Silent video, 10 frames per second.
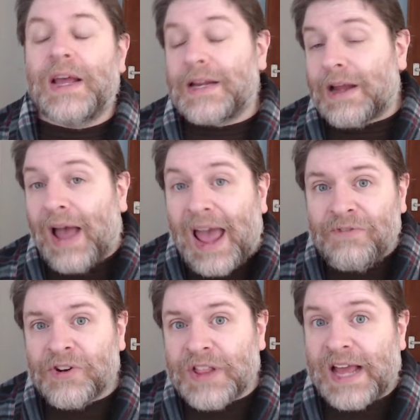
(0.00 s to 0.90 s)
Now,
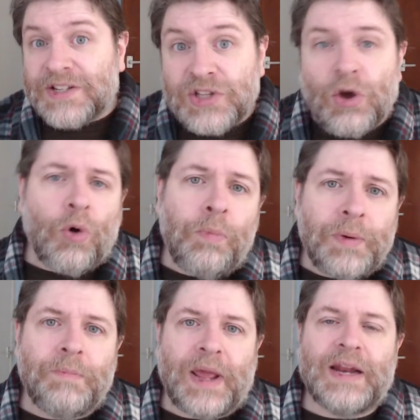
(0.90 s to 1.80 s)
after that is the
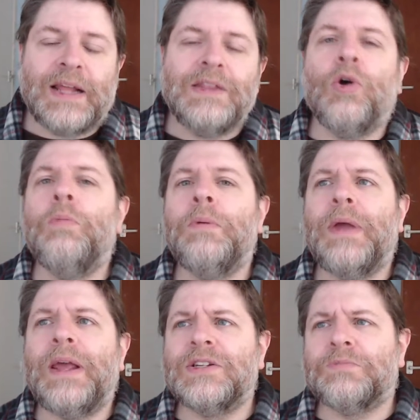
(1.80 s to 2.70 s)
open beta, and the open
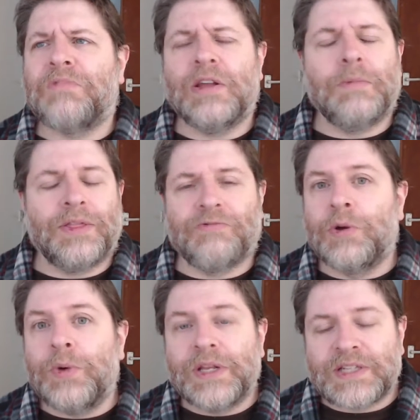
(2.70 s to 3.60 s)
beta is probably about 3
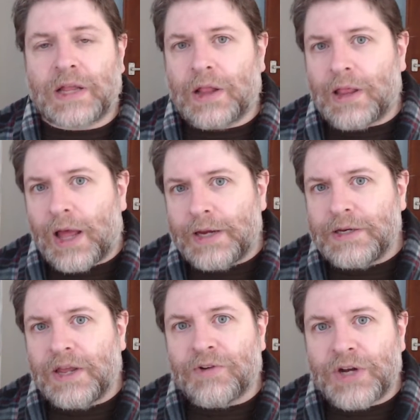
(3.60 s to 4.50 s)
weeks down the line,
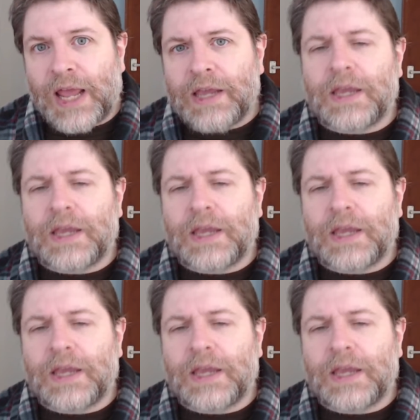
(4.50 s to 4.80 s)
give or take.